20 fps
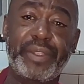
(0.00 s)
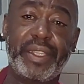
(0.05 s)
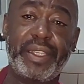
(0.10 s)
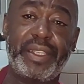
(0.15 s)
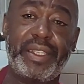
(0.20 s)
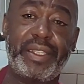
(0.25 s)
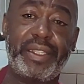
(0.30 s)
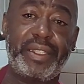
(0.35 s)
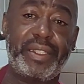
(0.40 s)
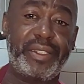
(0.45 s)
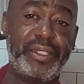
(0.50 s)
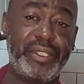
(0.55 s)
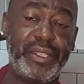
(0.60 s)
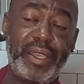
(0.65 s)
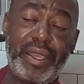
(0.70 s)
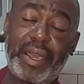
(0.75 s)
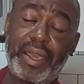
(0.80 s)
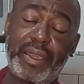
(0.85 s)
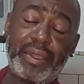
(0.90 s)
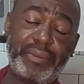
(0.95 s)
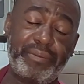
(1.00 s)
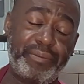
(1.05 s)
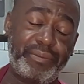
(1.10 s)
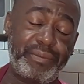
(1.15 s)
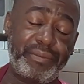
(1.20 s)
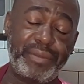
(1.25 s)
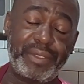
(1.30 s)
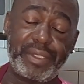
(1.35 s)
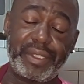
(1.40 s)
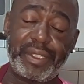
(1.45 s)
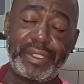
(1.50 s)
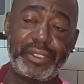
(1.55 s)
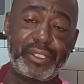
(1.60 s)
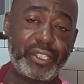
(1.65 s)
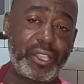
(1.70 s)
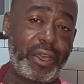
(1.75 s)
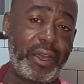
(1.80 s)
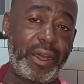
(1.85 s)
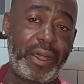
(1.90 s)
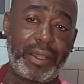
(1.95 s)
And it's
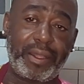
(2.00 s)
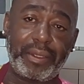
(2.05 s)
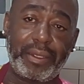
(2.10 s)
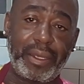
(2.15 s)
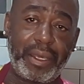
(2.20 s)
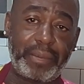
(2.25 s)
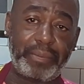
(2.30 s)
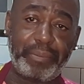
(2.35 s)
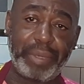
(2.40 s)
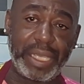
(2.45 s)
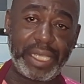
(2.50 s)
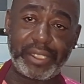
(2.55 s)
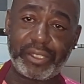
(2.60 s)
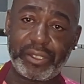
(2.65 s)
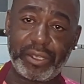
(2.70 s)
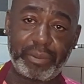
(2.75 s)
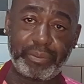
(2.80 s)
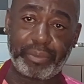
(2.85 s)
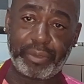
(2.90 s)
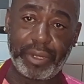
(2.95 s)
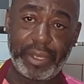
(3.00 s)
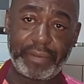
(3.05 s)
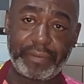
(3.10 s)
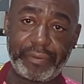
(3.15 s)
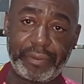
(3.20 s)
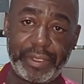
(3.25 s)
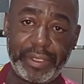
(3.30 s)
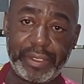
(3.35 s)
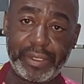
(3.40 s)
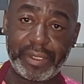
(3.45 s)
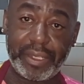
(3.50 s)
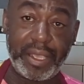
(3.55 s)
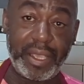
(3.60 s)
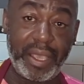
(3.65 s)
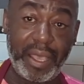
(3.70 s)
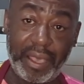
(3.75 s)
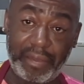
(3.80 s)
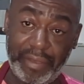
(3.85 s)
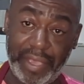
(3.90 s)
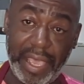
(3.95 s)
all based on preference.
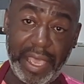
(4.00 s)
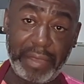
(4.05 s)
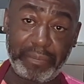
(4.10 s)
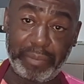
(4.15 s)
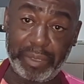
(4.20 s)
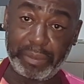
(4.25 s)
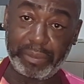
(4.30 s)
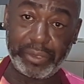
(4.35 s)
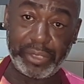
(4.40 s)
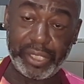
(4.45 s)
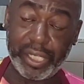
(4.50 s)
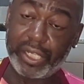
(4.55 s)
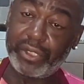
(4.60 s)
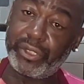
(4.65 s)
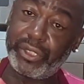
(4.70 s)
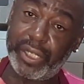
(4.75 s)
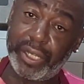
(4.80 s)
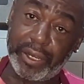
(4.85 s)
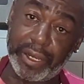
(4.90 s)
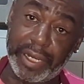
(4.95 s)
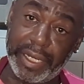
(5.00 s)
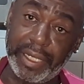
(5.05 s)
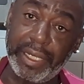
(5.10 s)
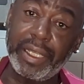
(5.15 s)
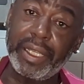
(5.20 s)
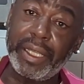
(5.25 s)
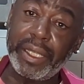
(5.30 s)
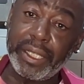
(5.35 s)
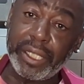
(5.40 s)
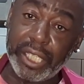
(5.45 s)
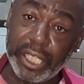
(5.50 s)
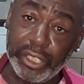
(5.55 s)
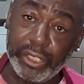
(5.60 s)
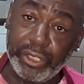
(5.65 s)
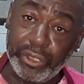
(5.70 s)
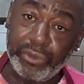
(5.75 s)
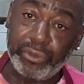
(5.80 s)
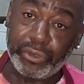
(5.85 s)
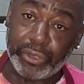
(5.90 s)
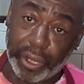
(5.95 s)
I've had people say, Terry, can
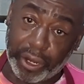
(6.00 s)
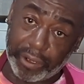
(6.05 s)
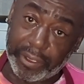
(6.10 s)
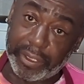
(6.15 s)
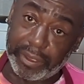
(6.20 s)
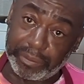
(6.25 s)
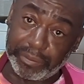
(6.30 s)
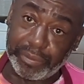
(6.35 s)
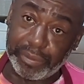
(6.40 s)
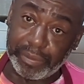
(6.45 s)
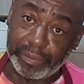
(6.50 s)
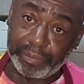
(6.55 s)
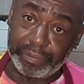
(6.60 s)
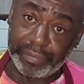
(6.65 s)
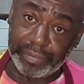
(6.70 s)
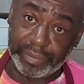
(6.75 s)
you darken